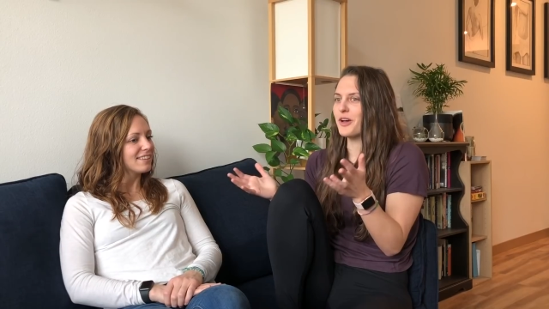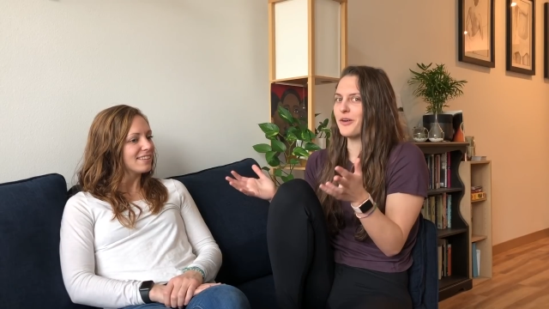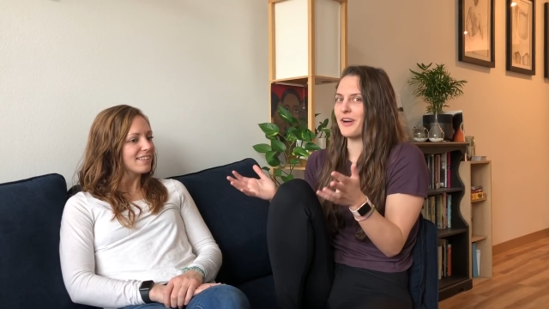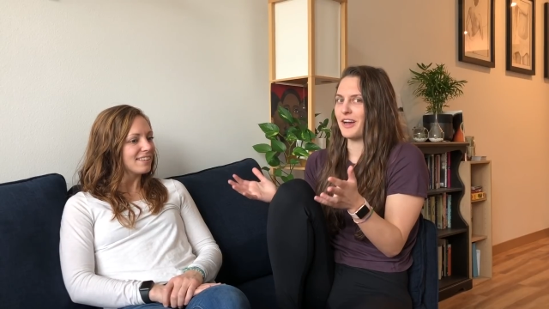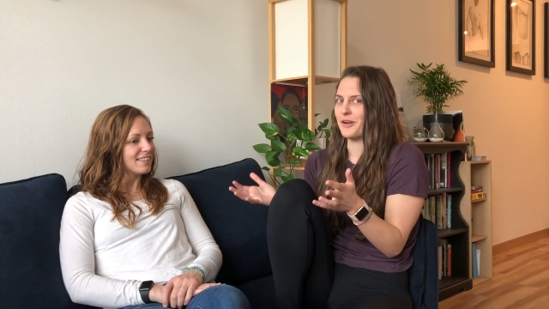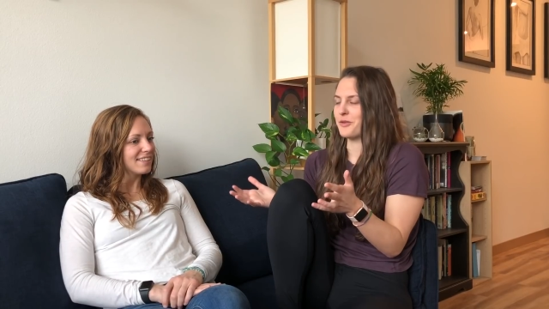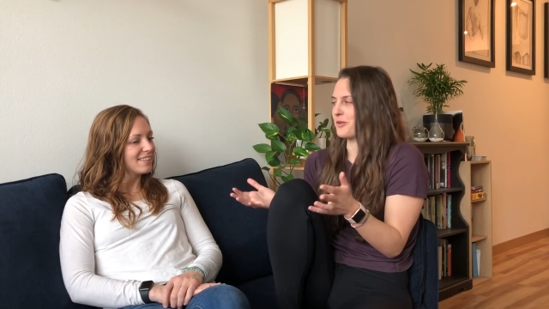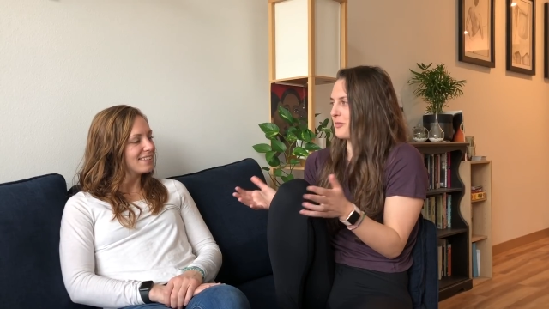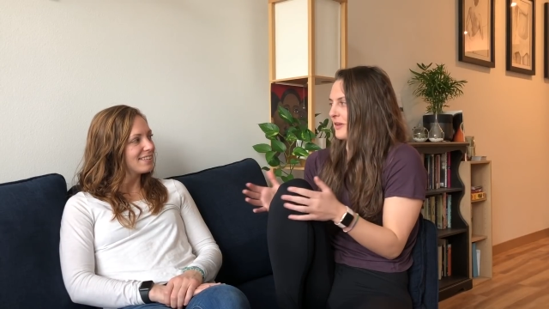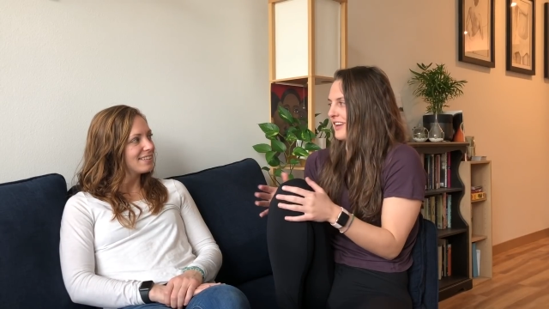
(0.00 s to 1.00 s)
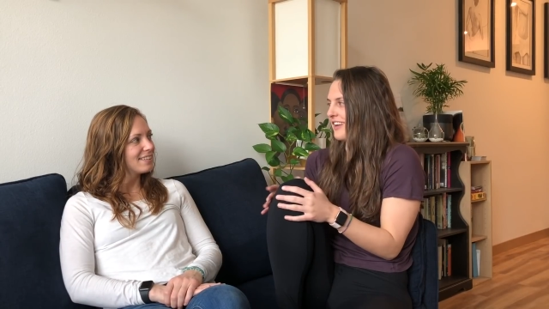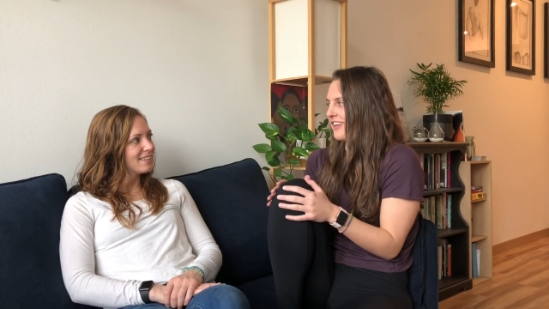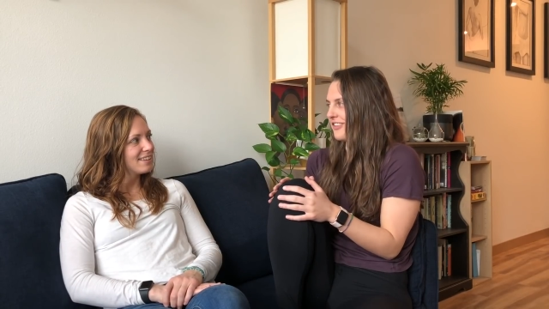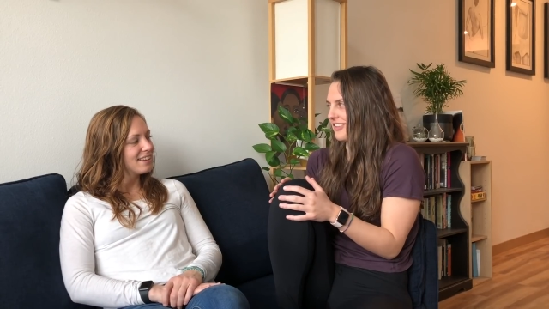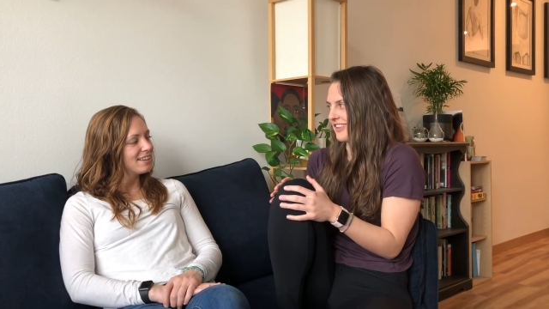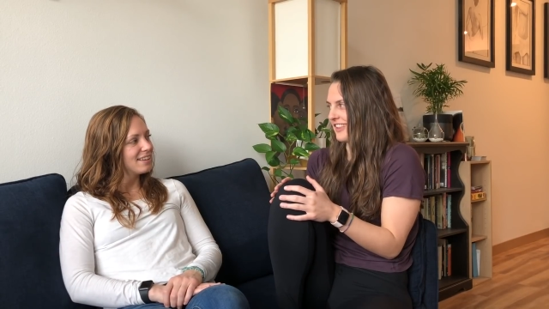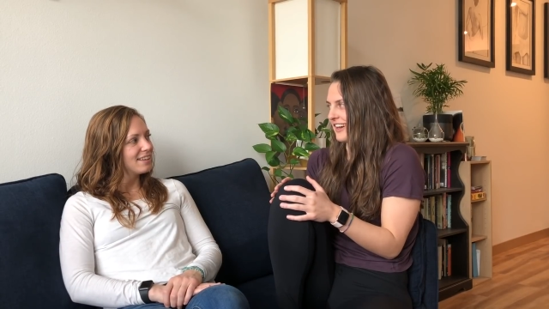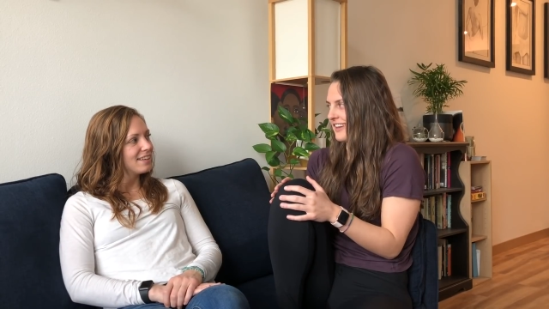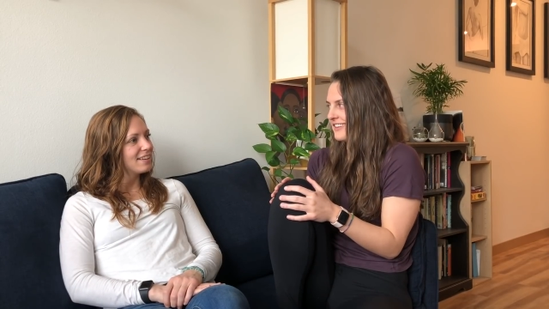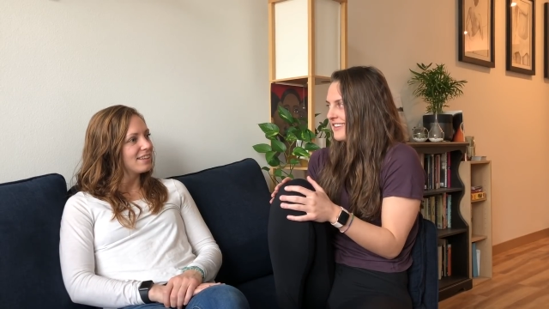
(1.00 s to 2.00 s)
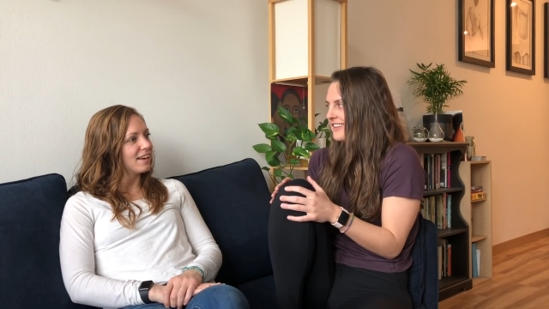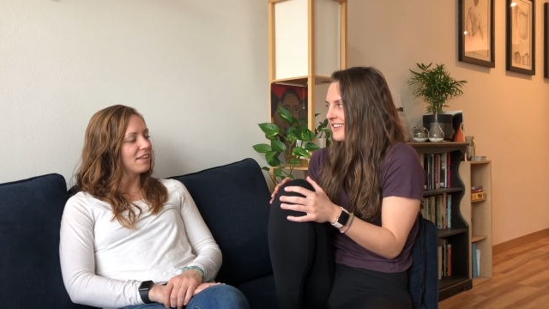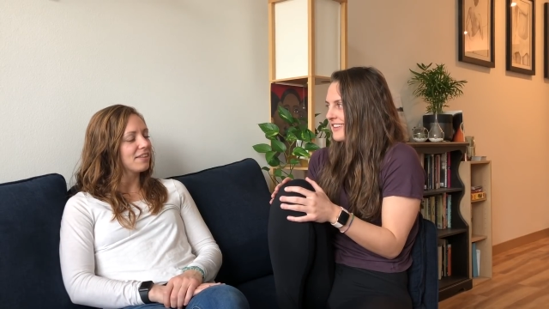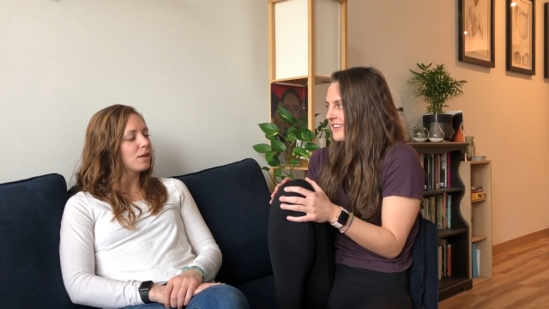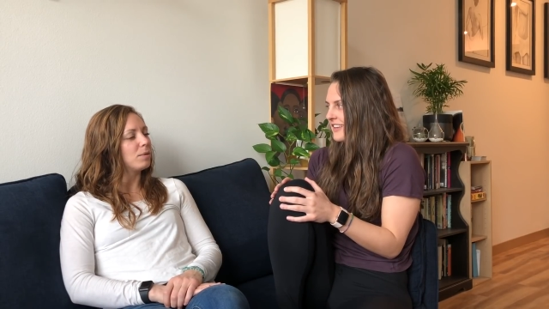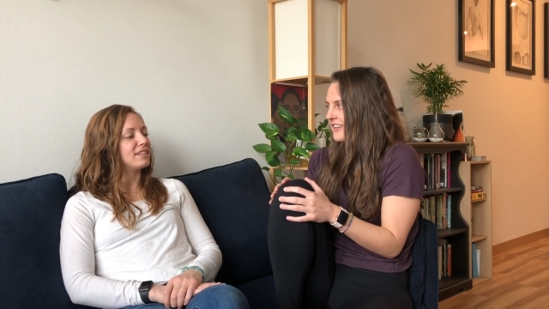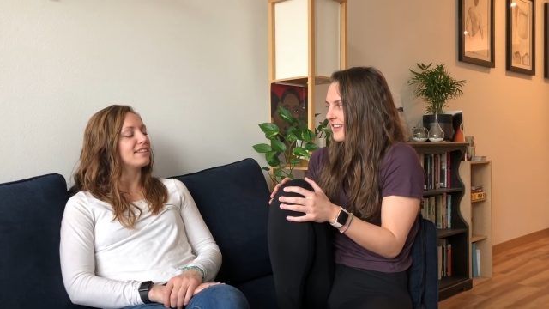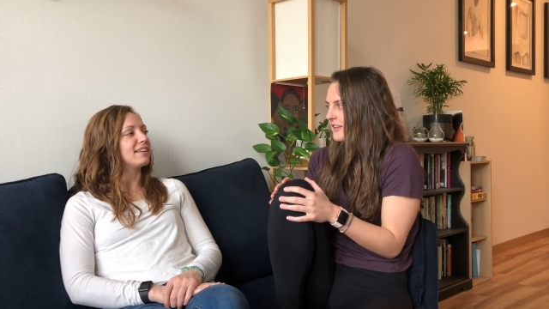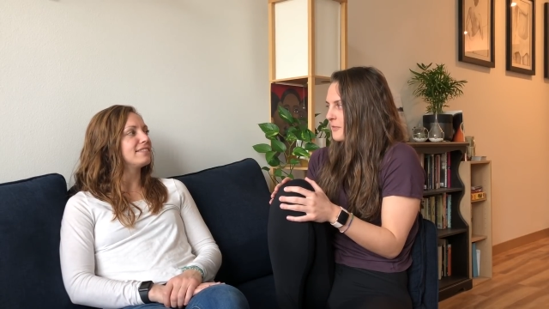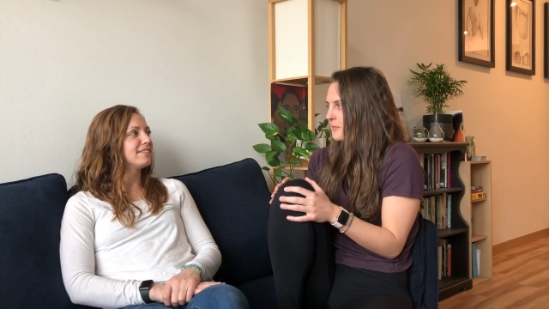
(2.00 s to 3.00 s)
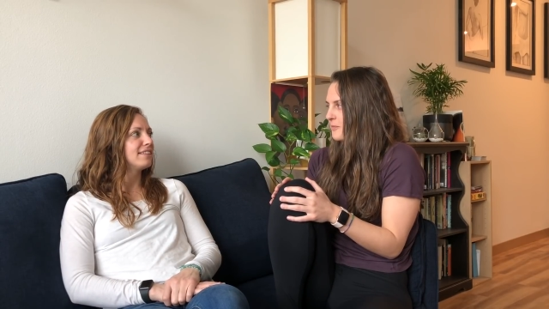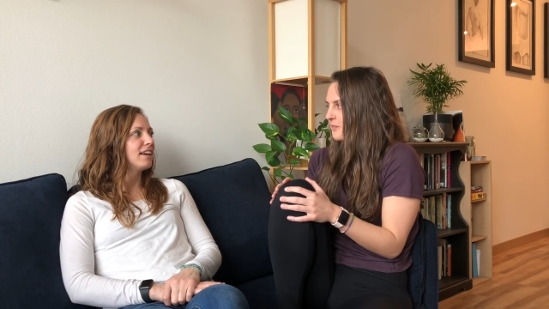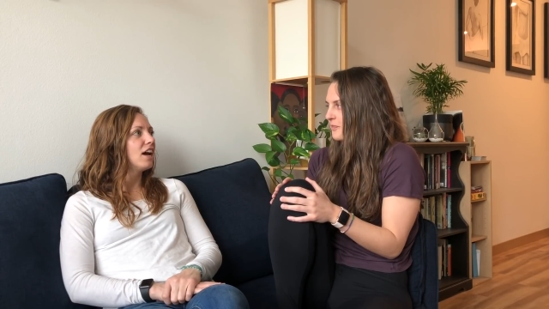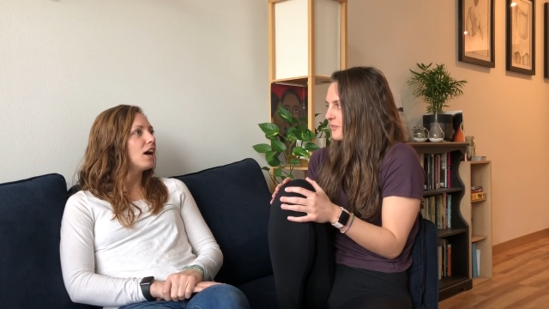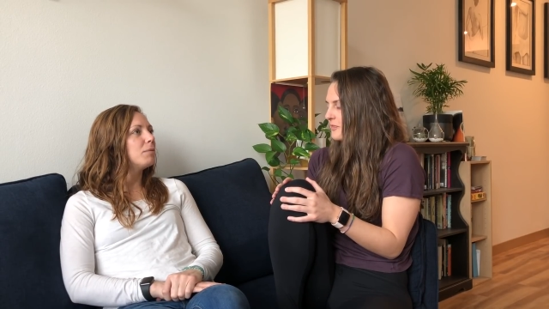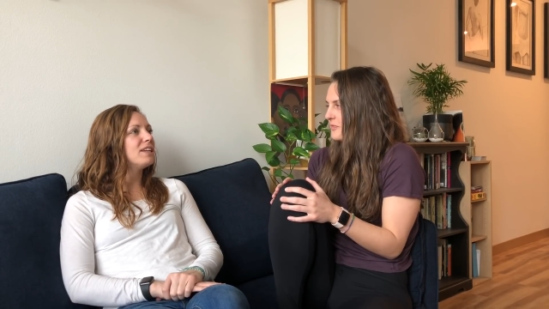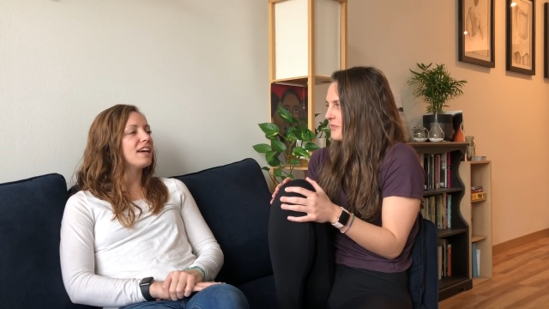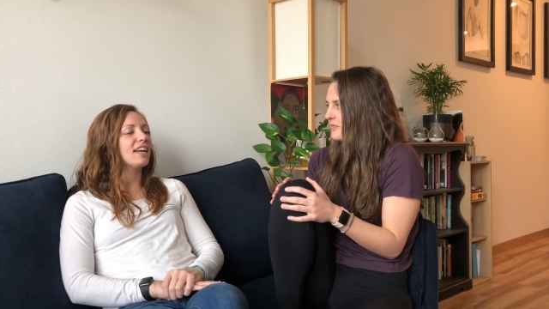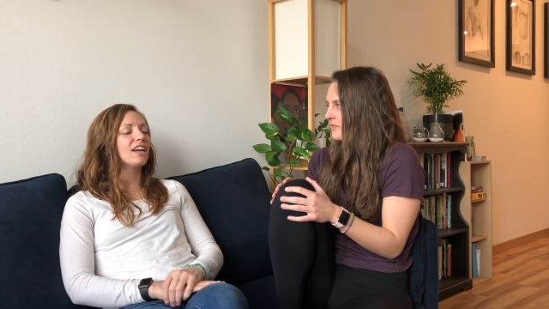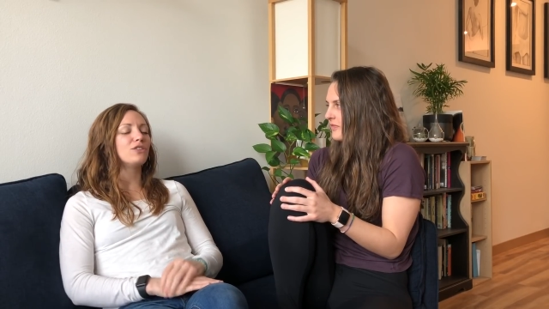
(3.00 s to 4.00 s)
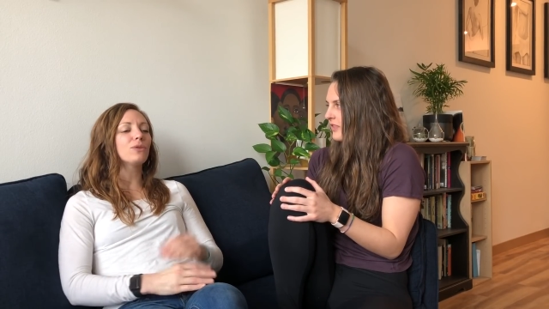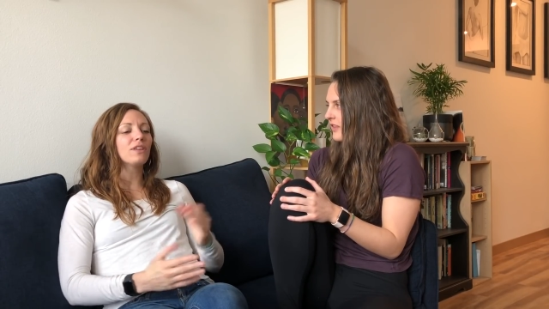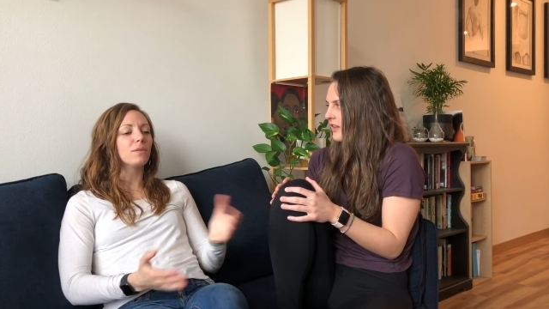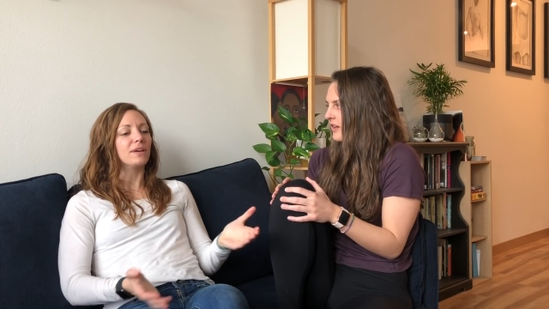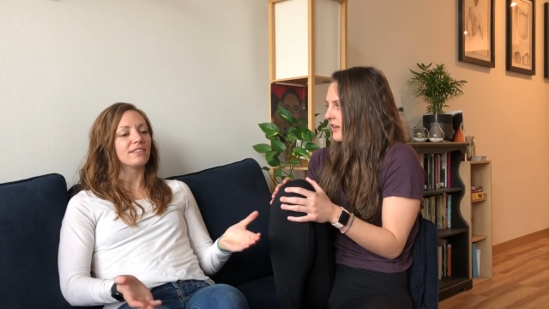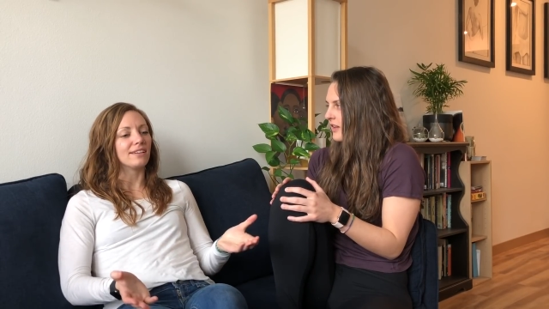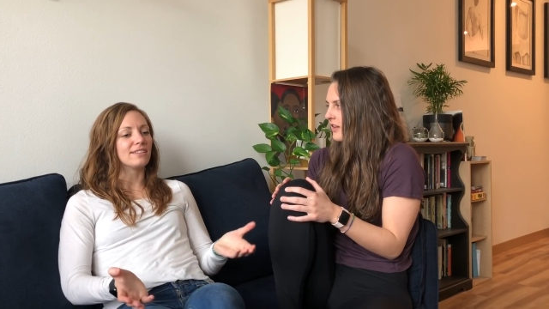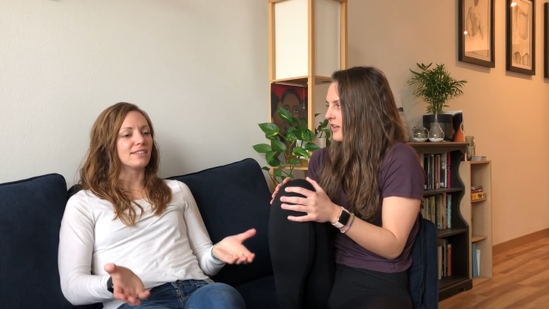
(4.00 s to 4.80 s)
Speaker 1: know how to explain it other than that.
Speaker 2: I think that makes sense. I mean, and I do think it makes sense